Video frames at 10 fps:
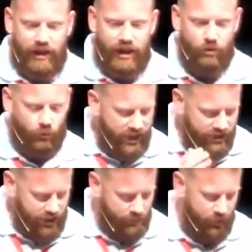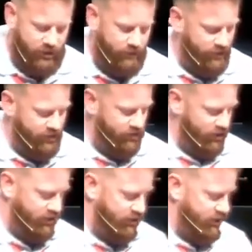And the reason it puts him in
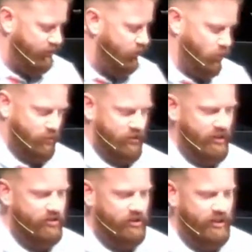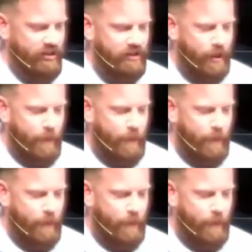such a difficult position is